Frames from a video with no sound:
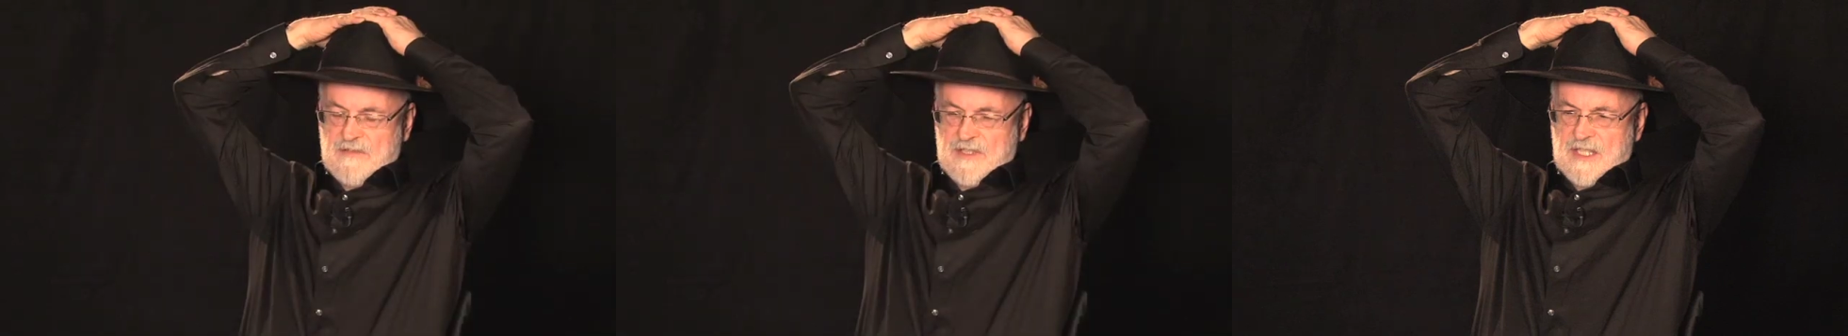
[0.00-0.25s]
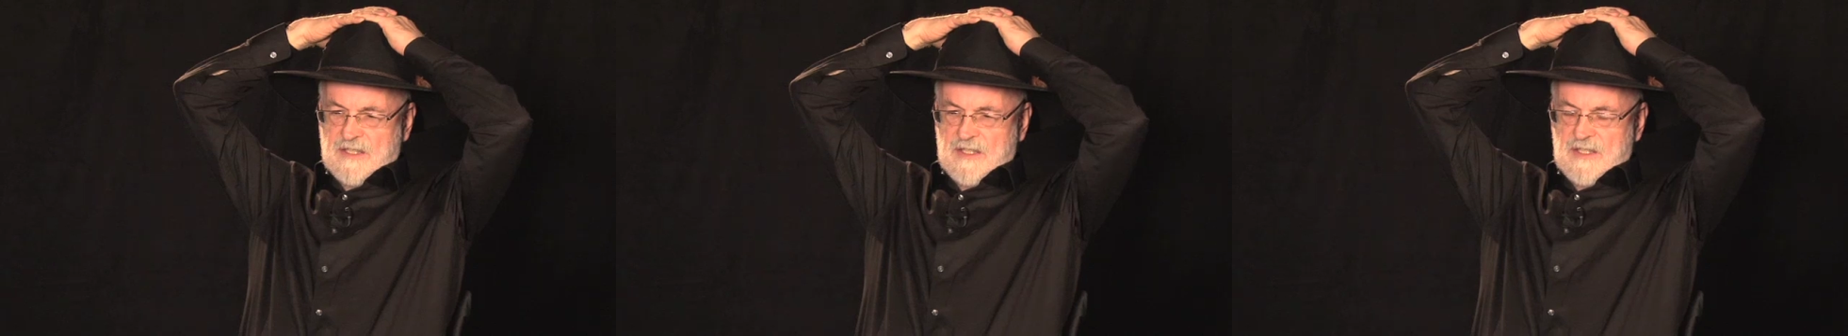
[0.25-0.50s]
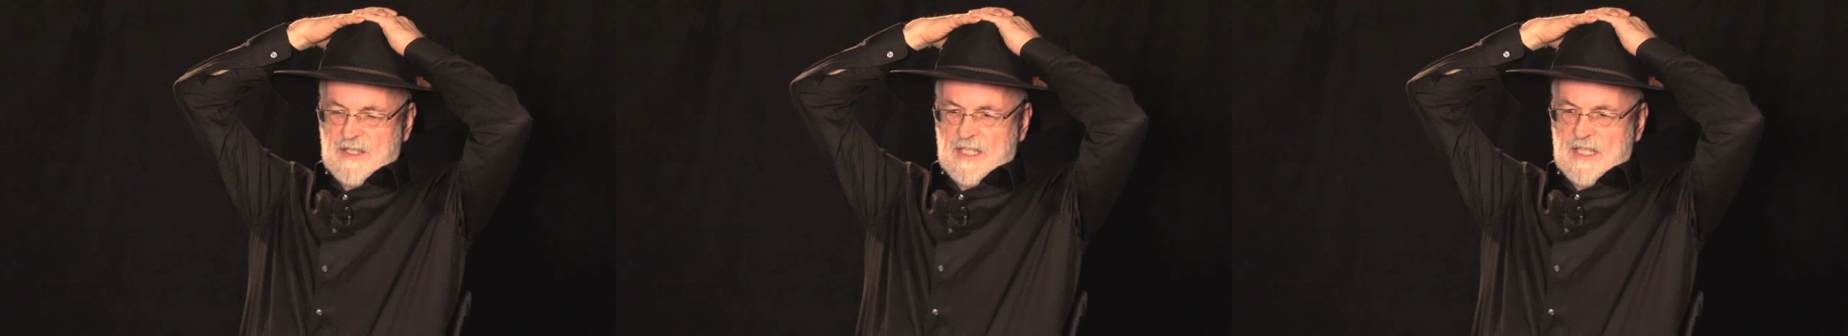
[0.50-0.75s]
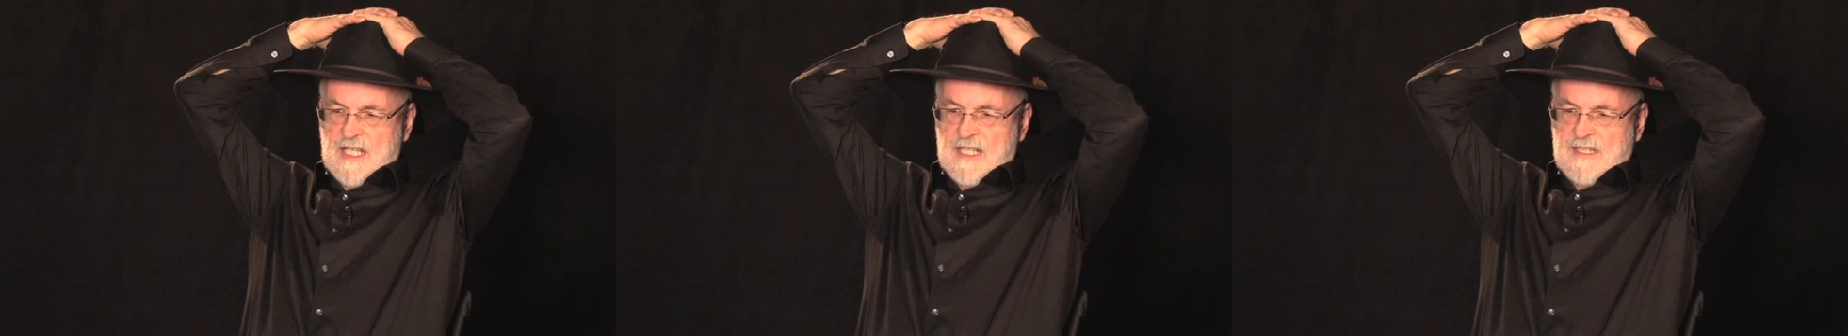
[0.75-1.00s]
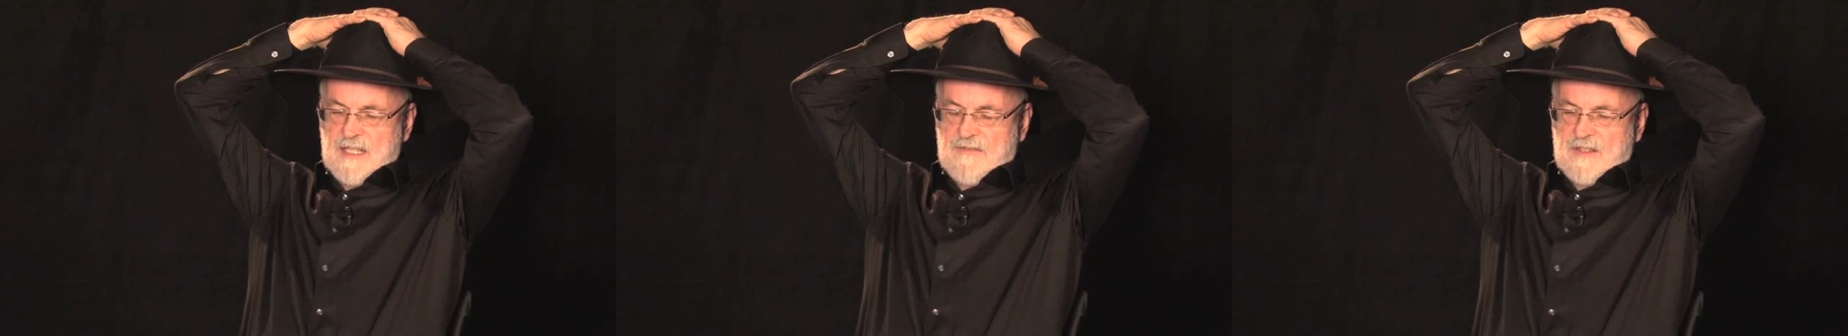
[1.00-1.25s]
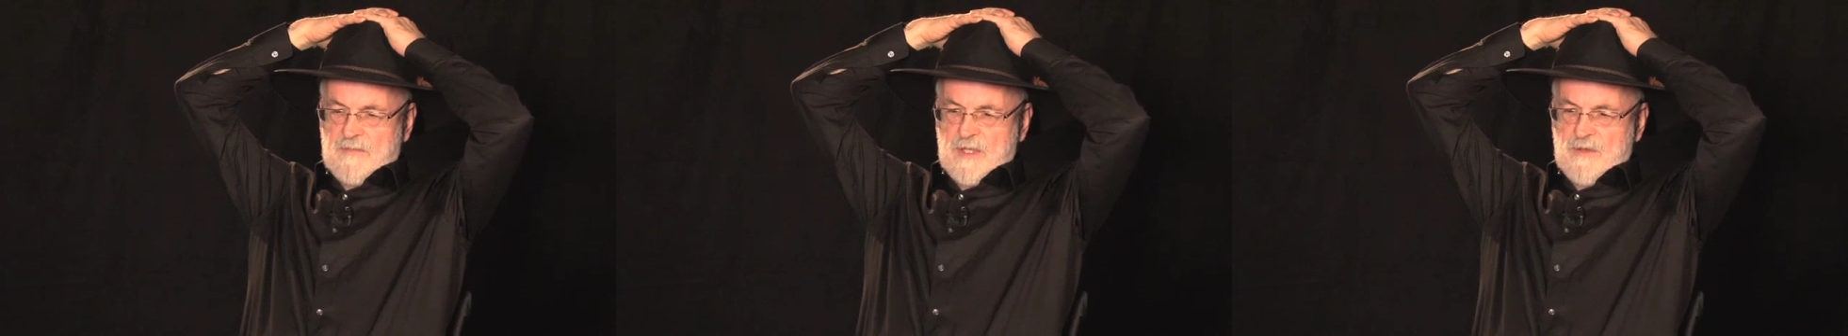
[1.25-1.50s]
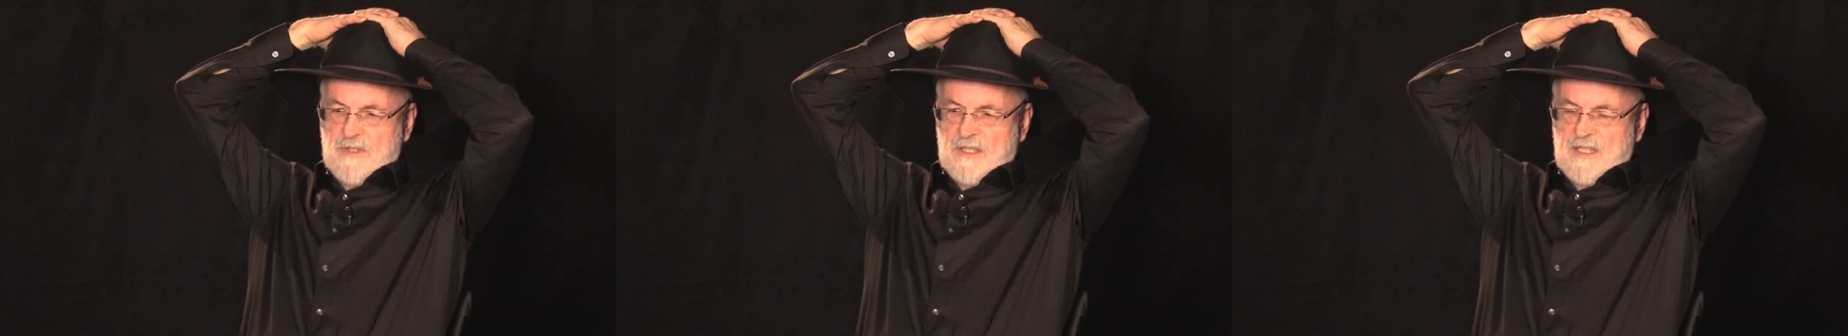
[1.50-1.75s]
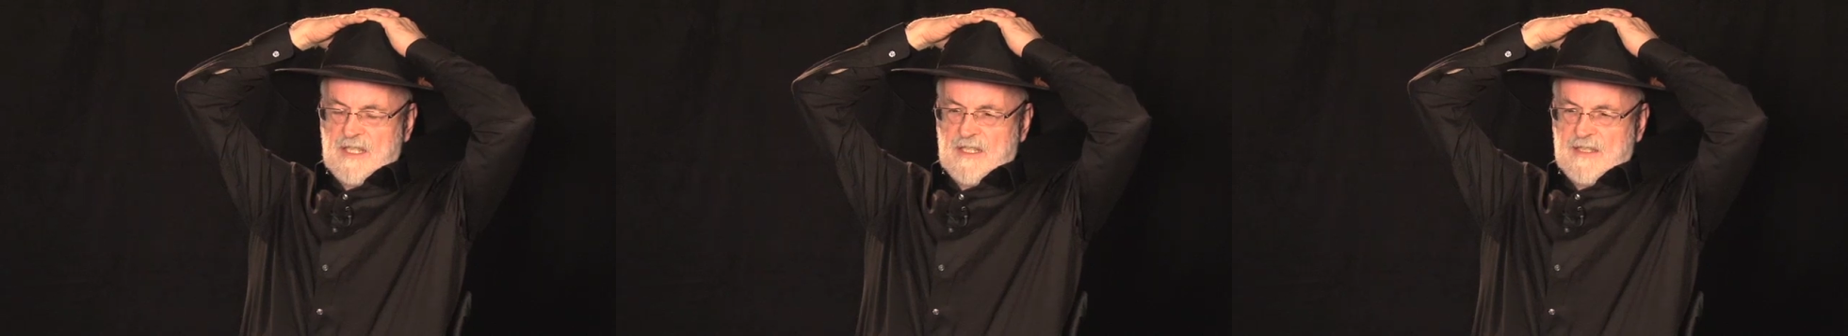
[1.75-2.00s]
think that the SF
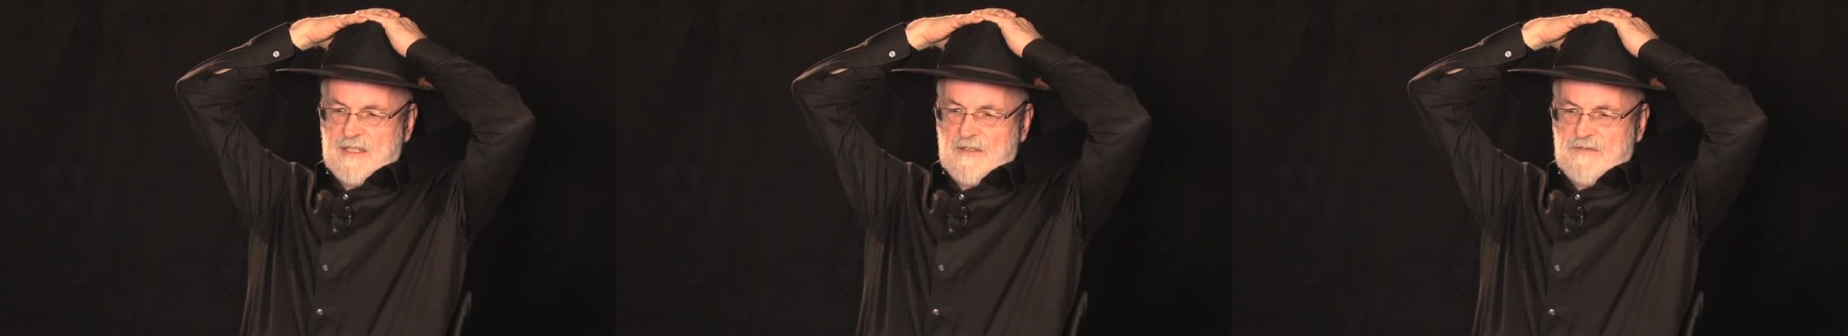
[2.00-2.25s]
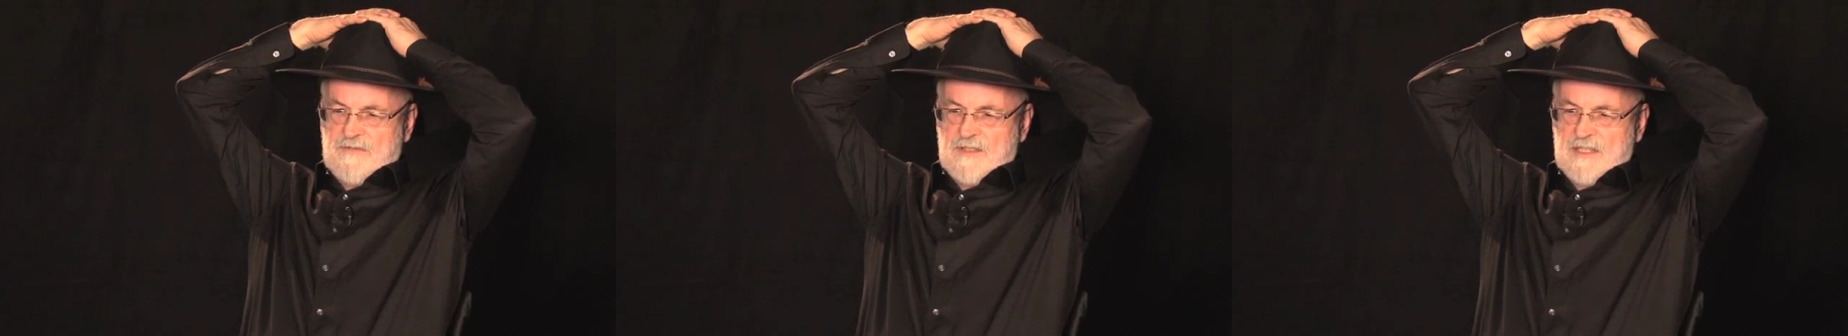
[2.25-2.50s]
community itself